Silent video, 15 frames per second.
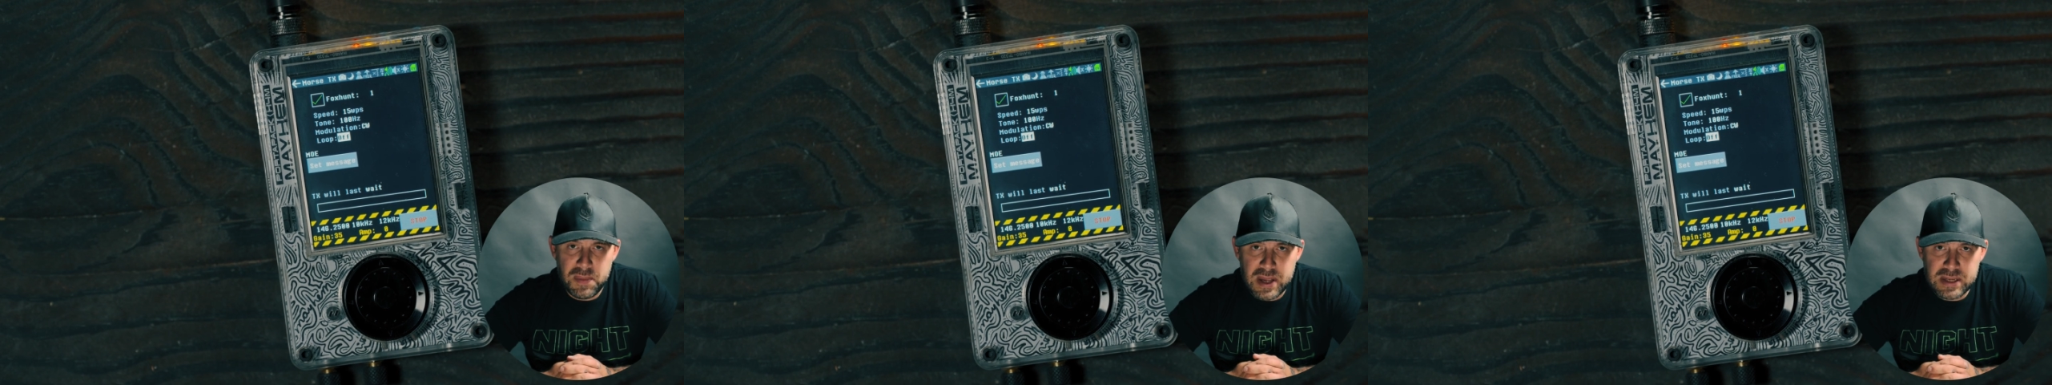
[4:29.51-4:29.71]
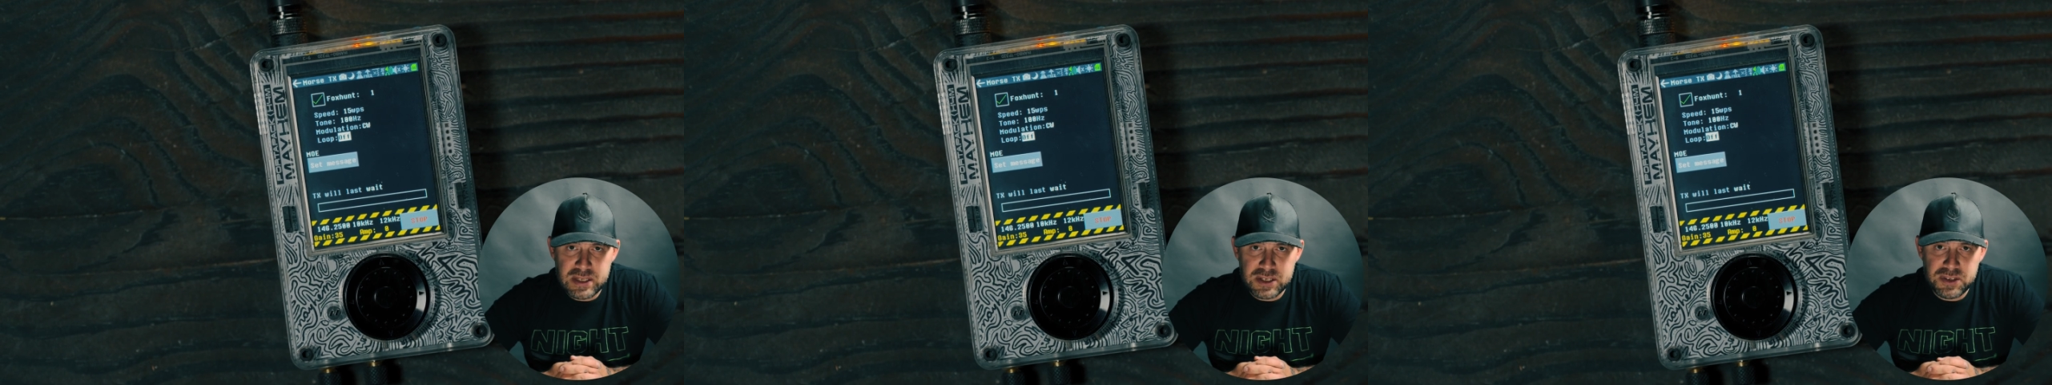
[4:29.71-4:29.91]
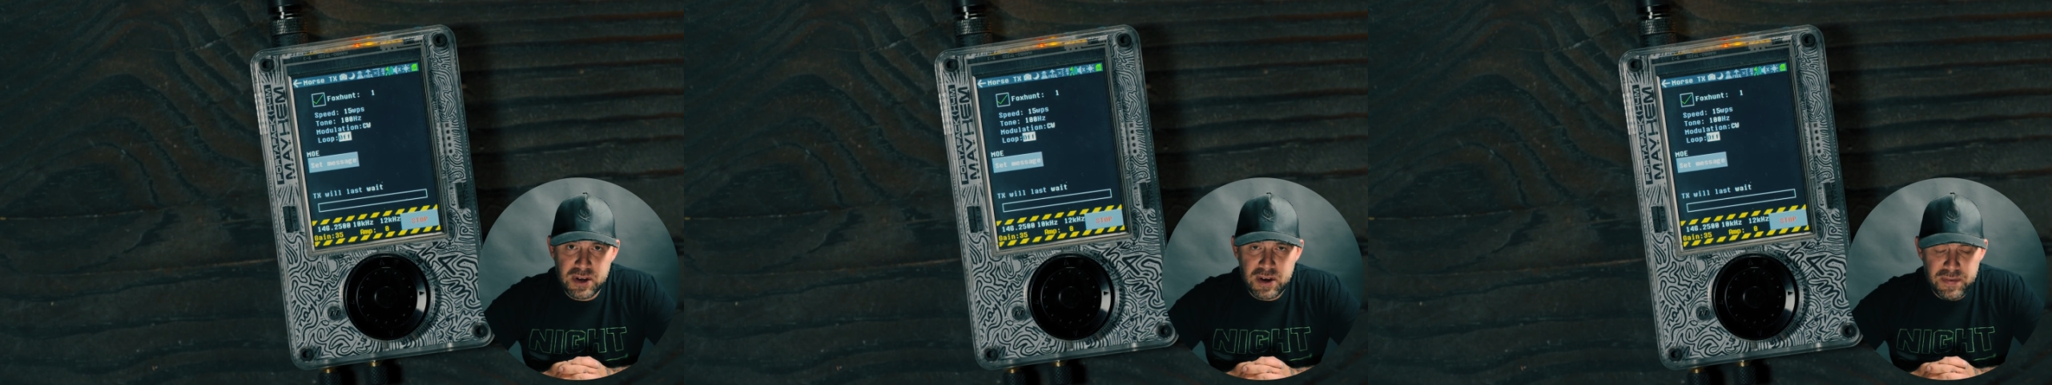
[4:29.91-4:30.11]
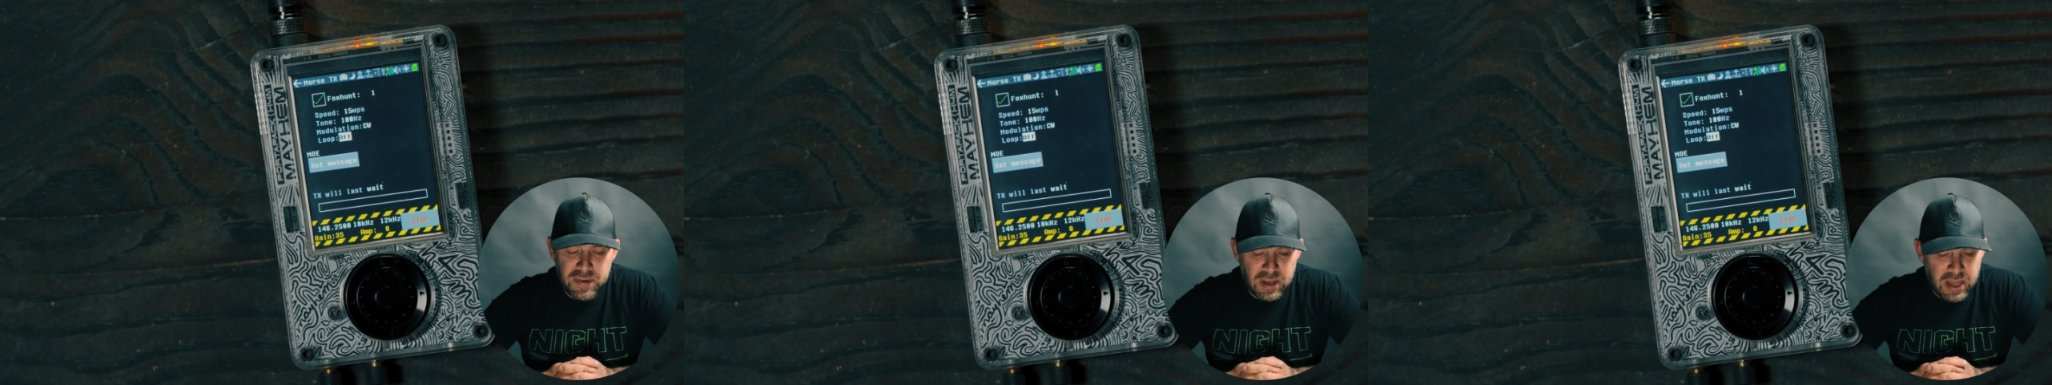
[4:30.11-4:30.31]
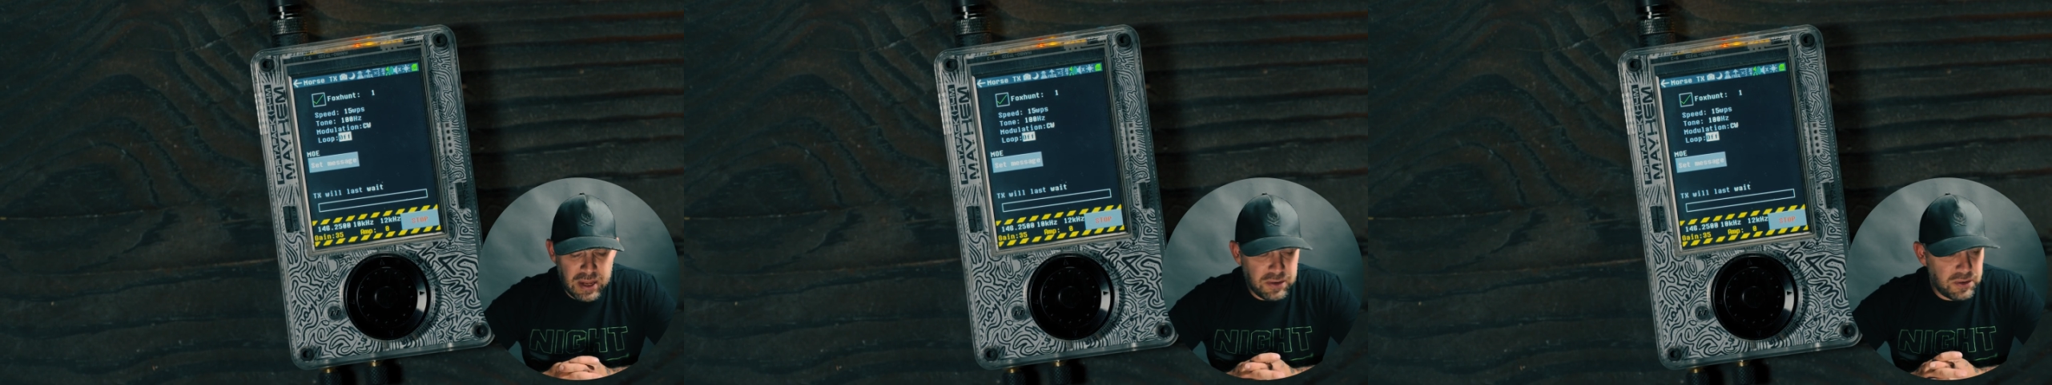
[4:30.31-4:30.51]
own message there if
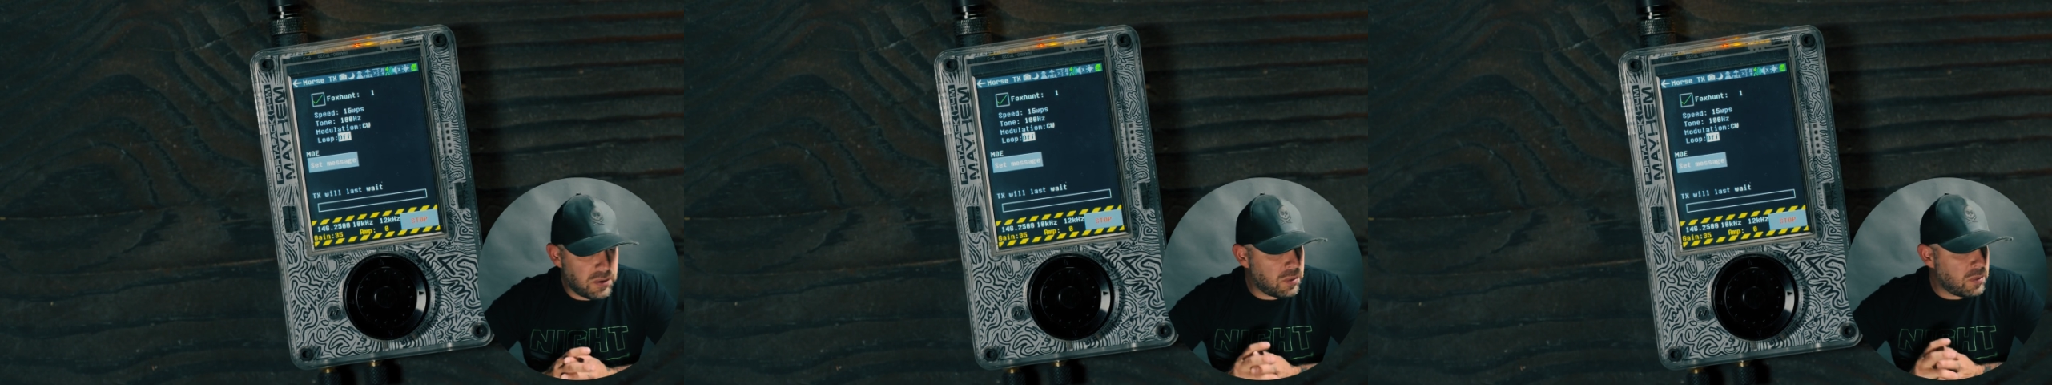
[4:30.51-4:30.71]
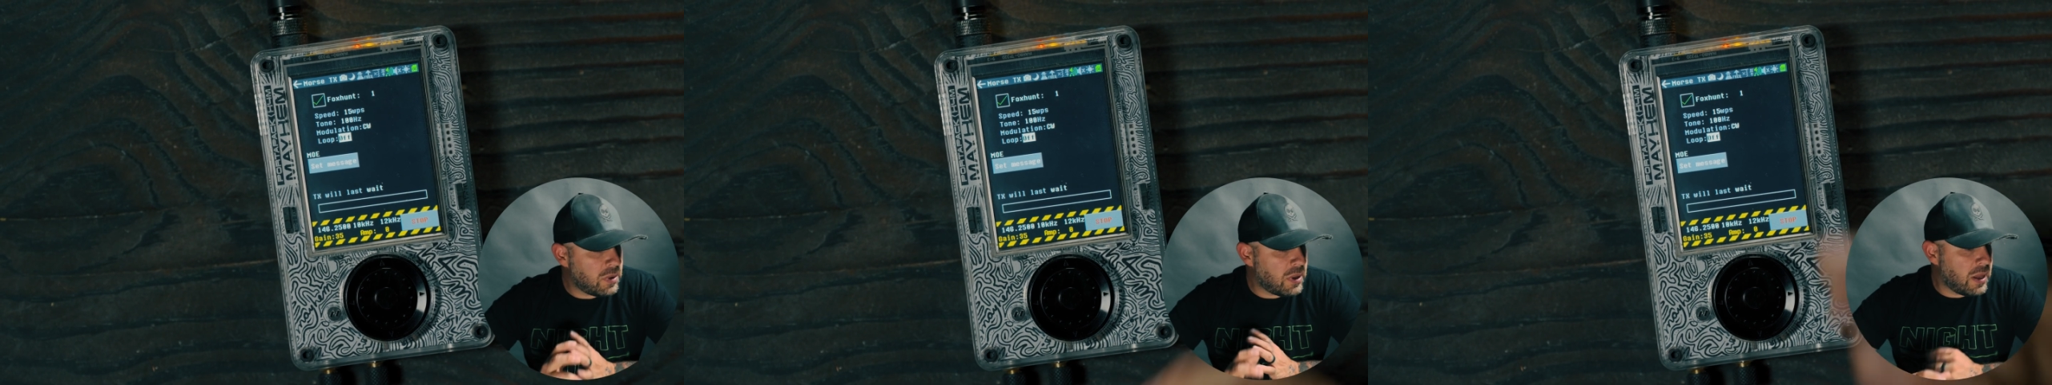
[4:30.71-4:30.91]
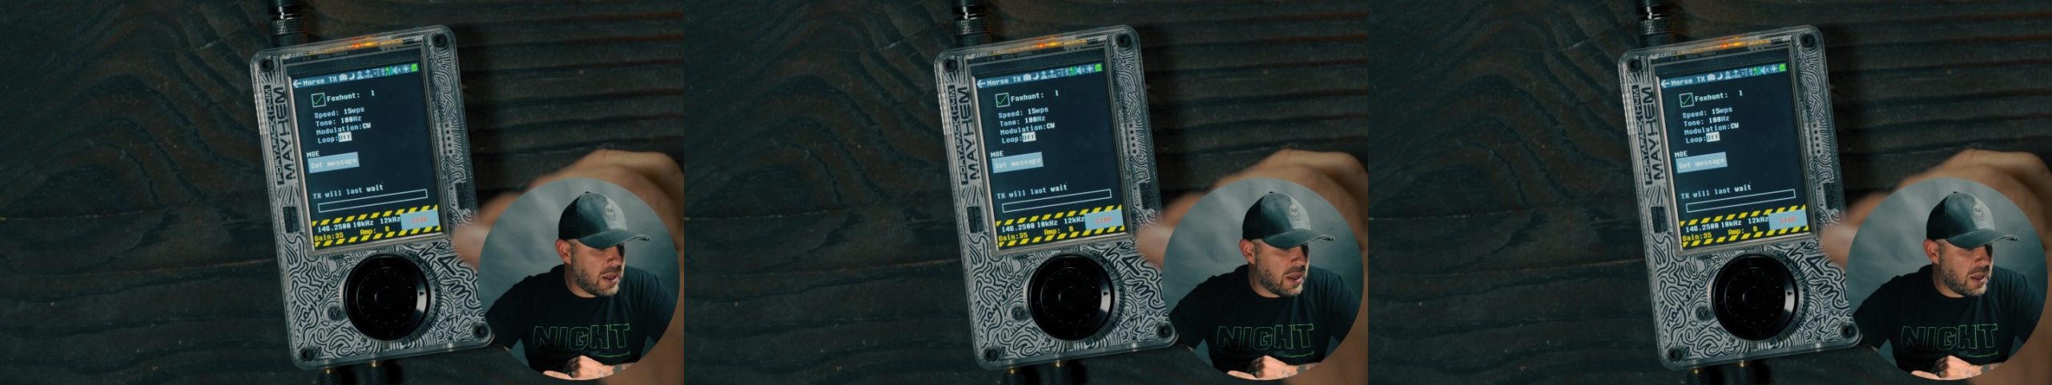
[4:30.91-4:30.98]
you'd like to.